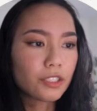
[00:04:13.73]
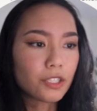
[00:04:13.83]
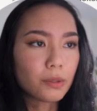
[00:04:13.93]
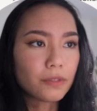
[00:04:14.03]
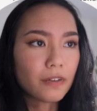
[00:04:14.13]

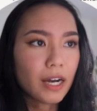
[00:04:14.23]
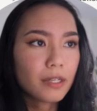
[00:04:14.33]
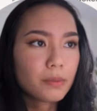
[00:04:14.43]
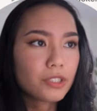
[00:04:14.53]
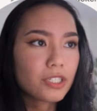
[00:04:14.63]
So if
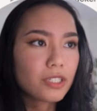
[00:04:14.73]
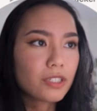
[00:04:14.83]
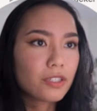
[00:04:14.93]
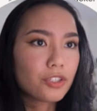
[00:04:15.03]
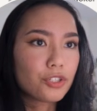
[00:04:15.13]
I were
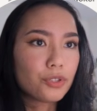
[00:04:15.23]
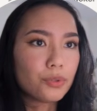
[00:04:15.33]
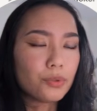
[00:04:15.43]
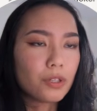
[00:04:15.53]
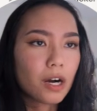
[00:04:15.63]
just
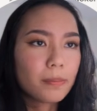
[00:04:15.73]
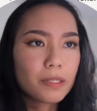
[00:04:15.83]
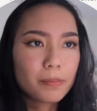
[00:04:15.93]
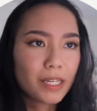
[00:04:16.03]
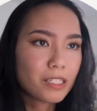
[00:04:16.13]
to copy
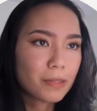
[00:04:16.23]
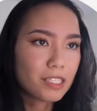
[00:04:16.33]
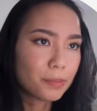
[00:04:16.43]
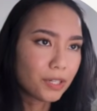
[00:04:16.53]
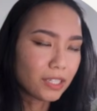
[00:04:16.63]
and paste my
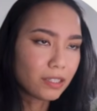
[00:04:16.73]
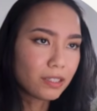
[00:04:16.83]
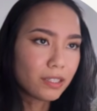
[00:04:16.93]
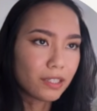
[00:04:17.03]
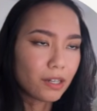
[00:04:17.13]
spread,
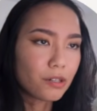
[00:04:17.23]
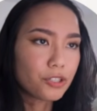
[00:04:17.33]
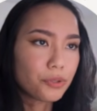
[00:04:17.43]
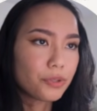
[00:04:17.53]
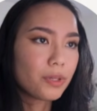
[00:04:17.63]
here, I'll
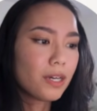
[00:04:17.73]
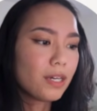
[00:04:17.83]
show you.